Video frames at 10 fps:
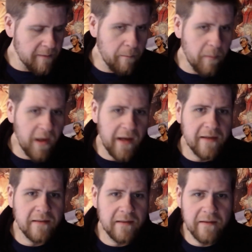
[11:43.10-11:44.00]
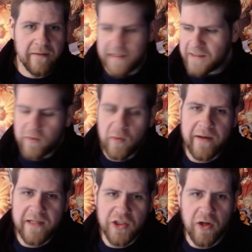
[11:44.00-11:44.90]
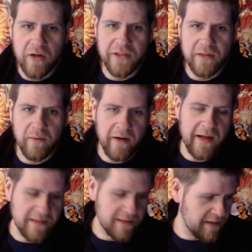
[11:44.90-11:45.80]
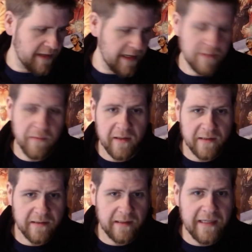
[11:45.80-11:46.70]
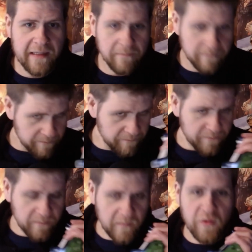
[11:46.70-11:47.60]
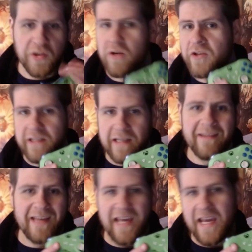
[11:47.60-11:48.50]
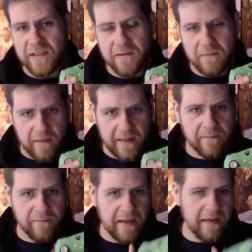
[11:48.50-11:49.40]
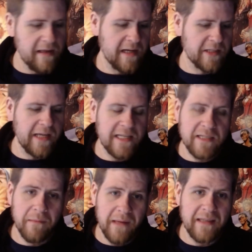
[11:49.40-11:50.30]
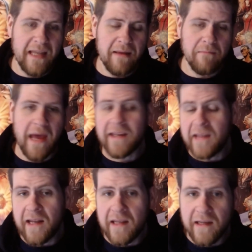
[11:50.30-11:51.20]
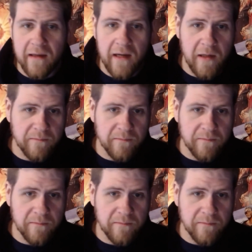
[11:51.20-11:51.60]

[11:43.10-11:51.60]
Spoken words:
but that's the only way to charge it. Whereas the Xbox Elite, you charge it in the case, right? It actually has a magnetic